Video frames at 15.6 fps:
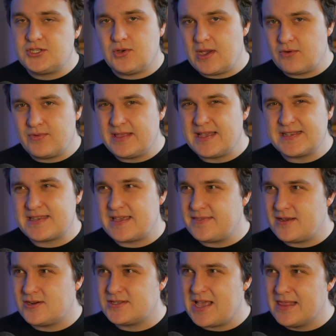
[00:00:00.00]
So I realized that
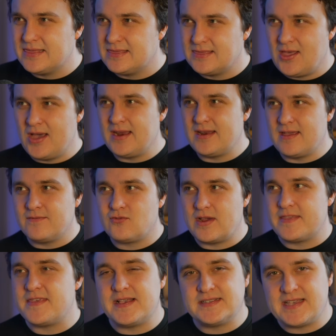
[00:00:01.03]
there's a lot of
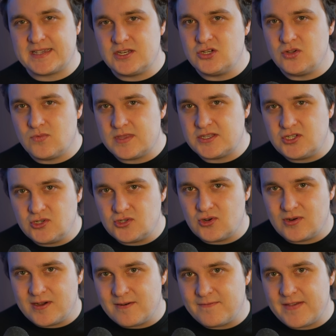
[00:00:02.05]
great things I can do with this
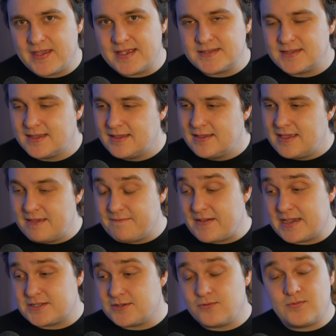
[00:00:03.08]
user interface. In
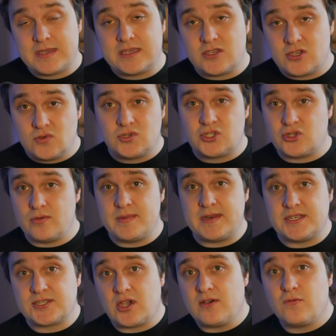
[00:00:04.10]
fact, we use so
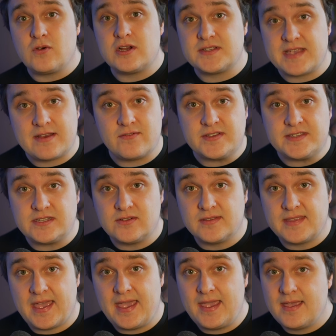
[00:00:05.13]
many softwares every single
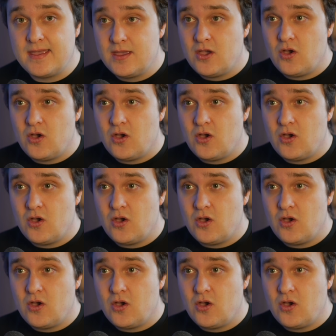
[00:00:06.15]
day.